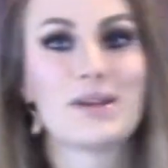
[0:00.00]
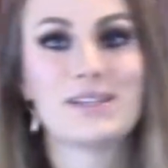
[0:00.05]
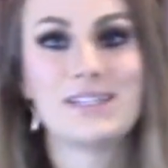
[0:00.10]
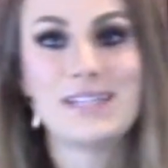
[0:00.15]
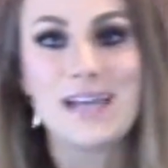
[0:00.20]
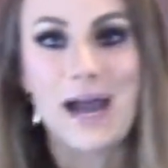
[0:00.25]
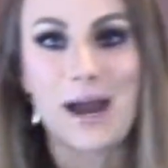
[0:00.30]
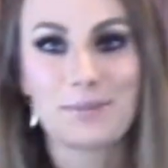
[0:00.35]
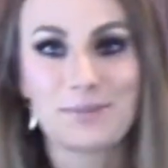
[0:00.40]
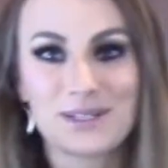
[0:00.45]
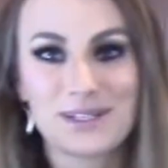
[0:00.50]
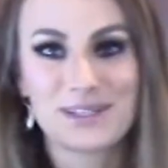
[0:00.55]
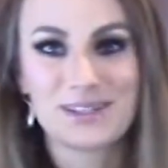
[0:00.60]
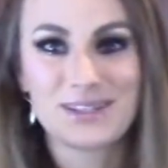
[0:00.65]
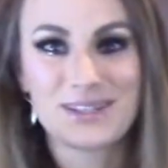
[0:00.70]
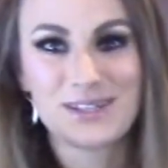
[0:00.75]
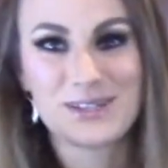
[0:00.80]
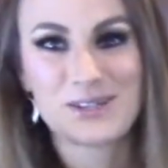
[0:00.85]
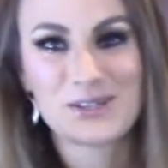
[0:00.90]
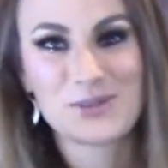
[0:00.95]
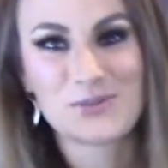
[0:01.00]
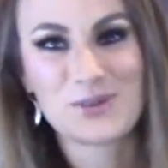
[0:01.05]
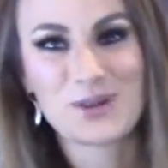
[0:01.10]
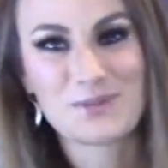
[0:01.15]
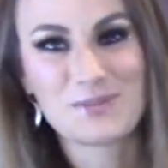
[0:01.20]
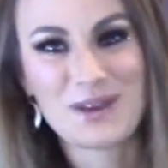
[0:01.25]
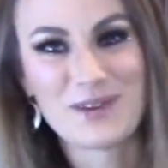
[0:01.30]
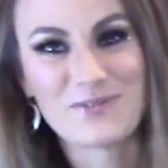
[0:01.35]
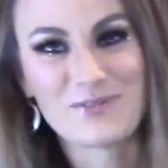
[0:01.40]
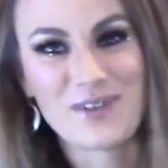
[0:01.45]
Adapt. This is one of
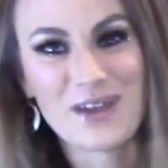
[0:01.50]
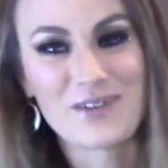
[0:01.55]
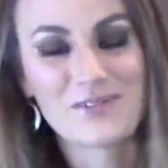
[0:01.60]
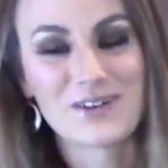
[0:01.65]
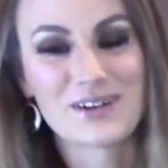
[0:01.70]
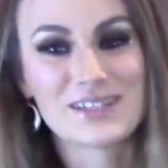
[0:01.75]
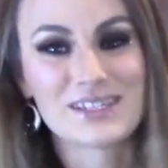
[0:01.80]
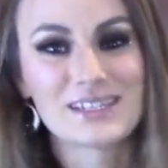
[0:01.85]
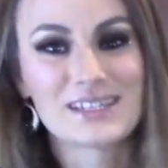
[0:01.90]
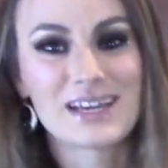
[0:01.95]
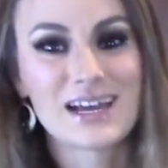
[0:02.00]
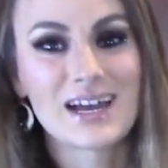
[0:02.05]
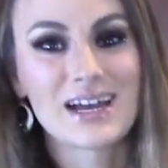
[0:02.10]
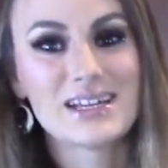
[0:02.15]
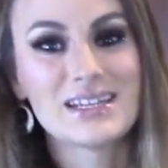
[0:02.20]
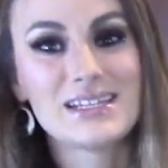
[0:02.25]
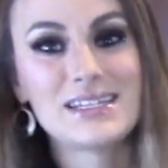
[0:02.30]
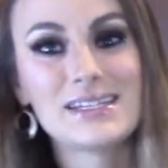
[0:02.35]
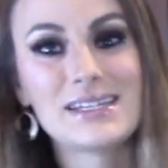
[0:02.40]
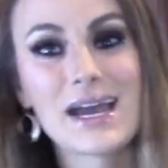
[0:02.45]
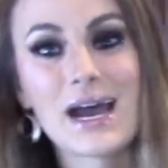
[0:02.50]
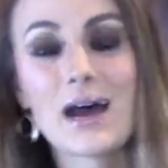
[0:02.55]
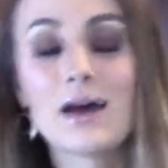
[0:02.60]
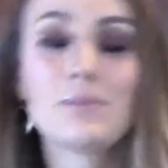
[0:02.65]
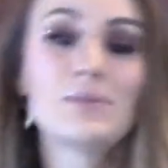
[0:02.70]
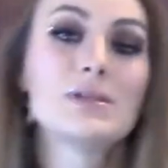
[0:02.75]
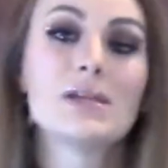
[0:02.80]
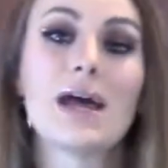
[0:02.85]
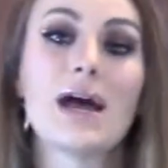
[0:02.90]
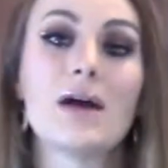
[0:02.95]
my favorites.
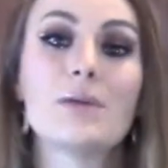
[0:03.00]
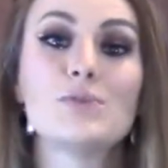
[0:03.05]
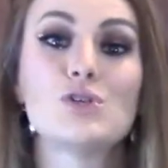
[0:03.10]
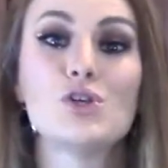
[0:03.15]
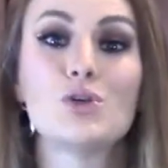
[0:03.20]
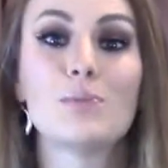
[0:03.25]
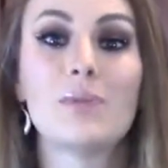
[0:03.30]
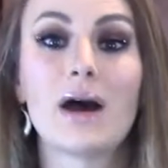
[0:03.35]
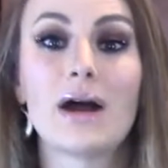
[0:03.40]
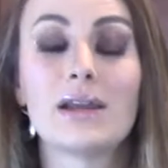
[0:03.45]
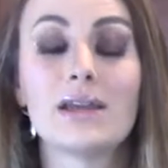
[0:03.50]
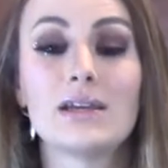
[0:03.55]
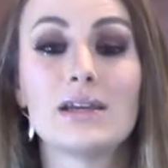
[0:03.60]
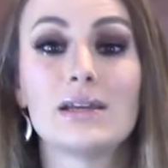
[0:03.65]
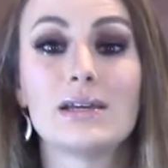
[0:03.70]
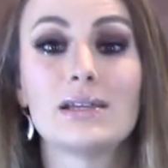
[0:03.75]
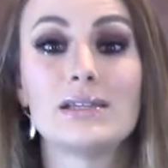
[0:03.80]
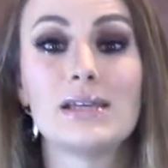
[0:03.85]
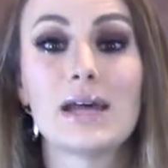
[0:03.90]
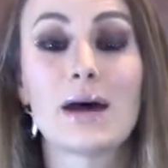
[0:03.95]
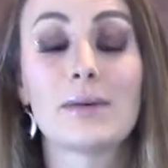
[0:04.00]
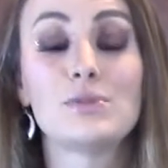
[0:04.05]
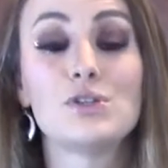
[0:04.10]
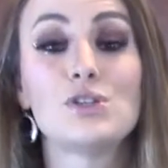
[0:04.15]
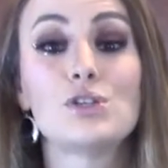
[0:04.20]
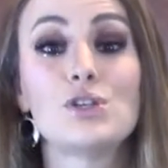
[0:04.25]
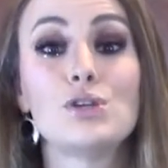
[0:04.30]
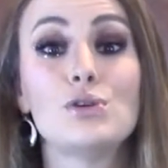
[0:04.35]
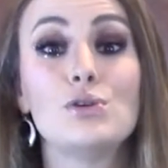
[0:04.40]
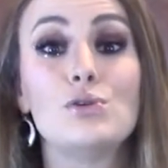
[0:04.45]
Adapt helps your body
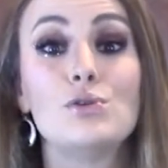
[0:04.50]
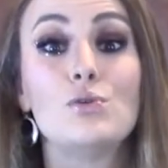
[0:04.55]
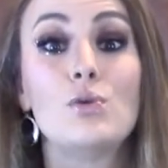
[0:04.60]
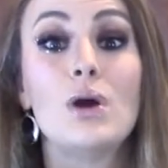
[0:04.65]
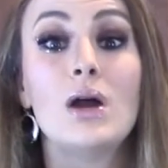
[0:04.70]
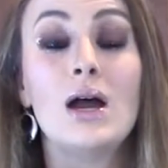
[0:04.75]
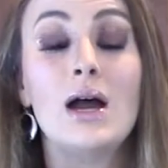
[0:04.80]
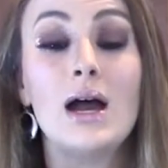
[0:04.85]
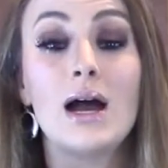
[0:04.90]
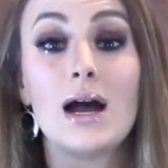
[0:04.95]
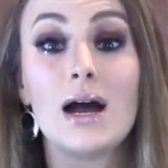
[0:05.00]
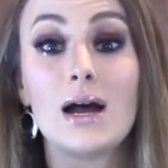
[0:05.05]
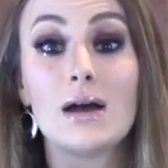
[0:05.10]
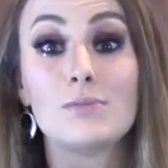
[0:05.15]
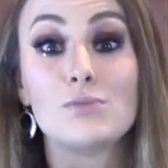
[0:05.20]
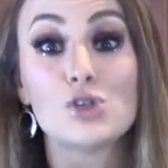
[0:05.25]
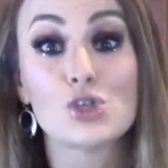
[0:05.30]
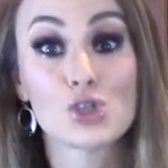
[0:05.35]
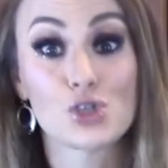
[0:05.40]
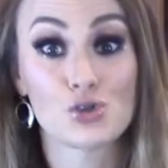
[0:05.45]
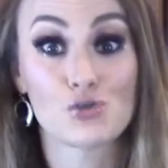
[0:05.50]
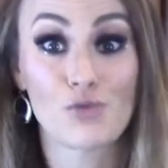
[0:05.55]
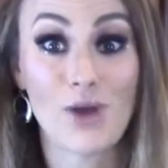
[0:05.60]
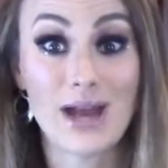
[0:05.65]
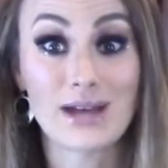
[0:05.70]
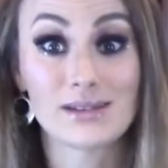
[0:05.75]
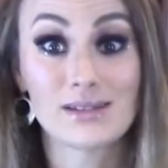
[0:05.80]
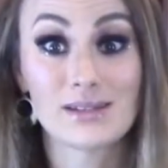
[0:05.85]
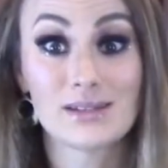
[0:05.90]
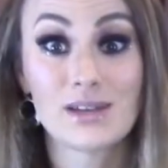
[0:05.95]
adapt to
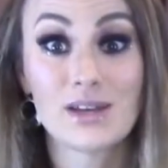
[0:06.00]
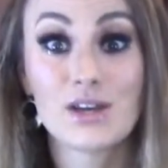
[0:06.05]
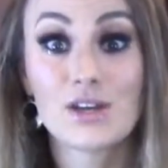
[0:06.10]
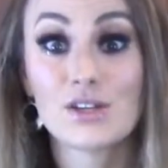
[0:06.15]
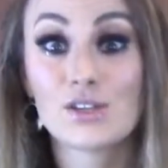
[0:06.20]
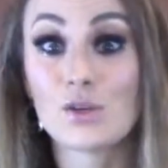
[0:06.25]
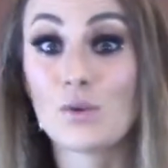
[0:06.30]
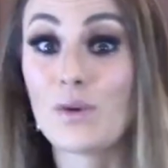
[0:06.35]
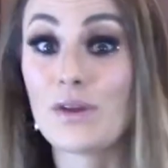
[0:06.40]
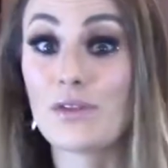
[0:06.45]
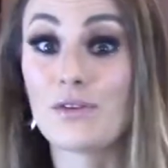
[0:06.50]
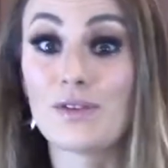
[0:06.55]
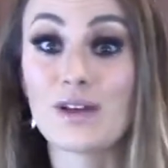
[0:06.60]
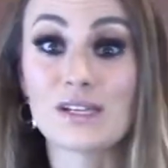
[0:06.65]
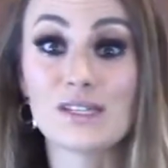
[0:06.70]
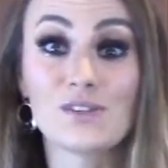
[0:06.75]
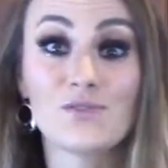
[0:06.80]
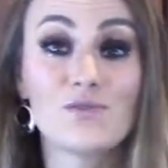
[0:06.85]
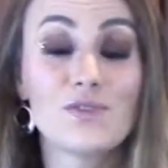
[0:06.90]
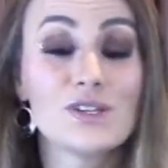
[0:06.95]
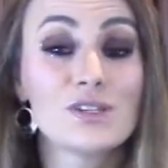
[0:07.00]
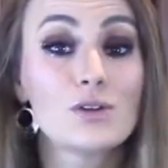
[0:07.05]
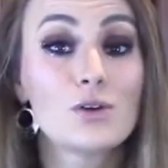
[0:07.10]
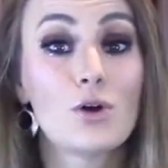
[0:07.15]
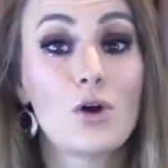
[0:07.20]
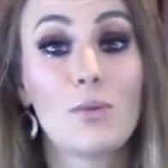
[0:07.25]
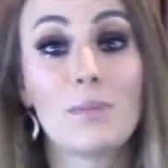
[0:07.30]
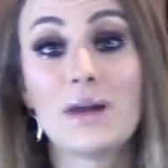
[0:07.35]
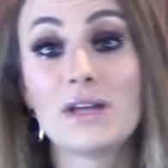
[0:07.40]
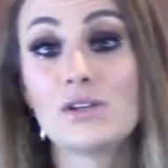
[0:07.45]
stress. So whether that's
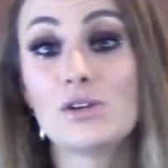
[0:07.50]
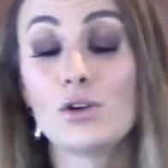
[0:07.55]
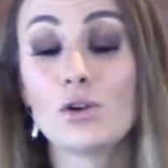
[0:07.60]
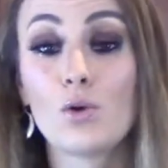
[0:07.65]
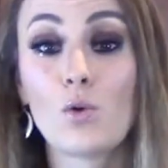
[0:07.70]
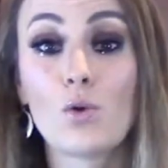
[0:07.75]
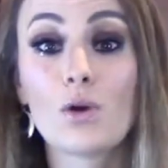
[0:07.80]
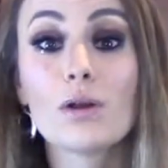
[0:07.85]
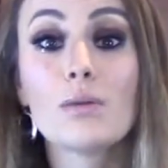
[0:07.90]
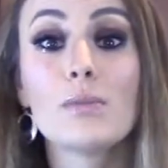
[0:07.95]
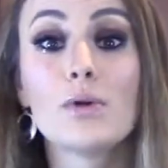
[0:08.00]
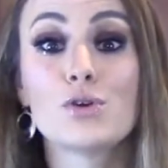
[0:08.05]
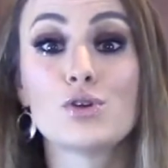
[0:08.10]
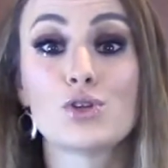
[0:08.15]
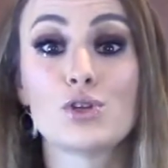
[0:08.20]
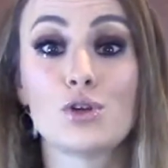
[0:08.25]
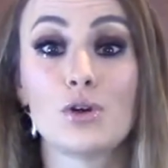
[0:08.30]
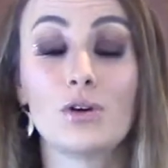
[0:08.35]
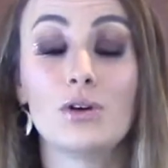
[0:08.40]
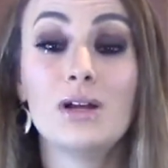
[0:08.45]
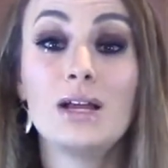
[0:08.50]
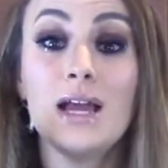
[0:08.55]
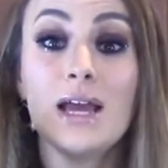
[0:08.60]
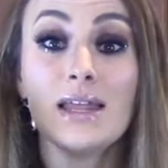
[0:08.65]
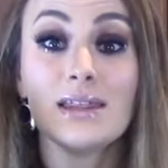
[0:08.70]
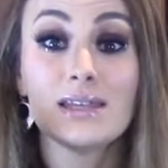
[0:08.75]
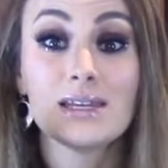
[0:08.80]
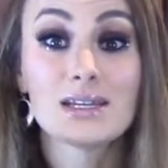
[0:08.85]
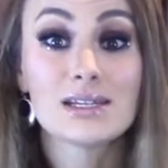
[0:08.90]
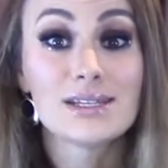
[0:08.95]
physical, mental, or emotional,
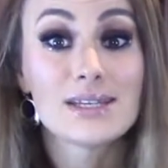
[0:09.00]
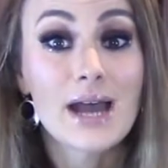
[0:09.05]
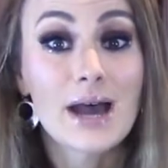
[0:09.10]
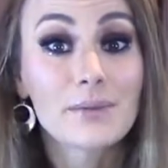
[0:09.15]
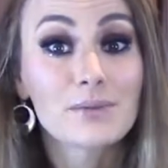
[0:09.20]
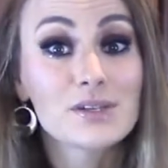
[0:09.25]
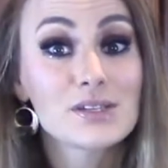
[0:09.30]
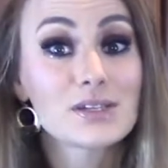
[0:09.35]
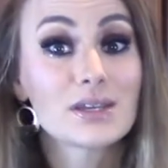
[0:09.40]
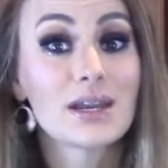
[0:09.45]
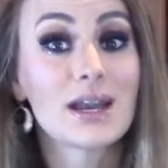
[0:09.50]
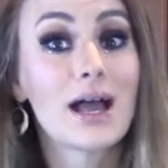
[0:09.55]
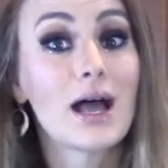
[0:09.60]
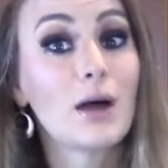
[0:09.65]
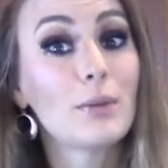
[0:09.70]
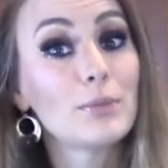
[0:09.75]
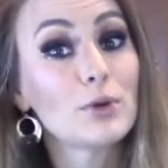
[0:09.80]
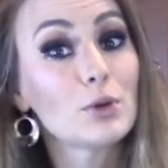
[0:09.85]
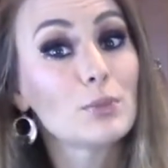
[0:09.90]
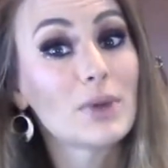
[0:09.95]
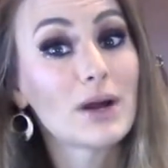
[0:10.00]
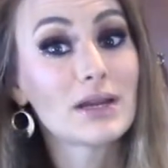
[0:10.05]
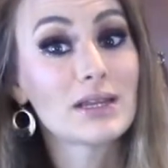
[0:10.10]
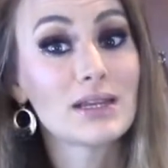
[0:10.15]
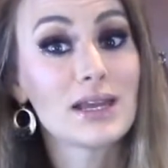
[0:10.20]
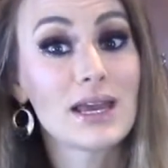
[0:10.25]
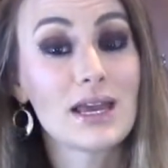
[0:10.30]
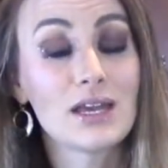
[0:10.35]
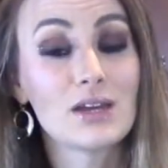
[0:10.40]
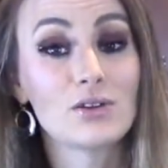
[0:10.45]
the Adapt is going to help your body
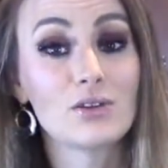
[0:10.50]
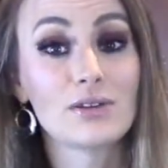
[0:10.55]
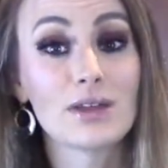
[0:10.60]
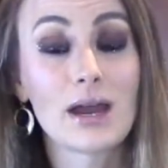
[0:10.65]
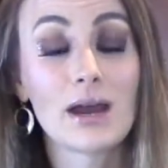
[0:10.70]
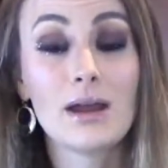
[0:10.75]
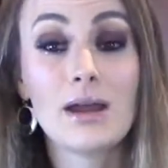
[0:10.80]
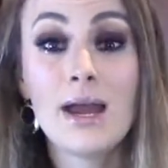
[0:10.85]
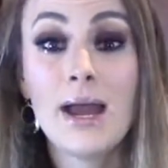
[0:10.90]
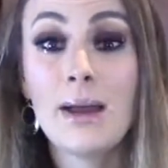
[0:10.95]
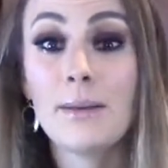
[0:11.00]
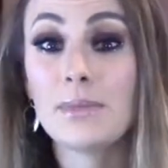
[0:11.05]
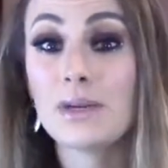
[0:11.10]
to handle that.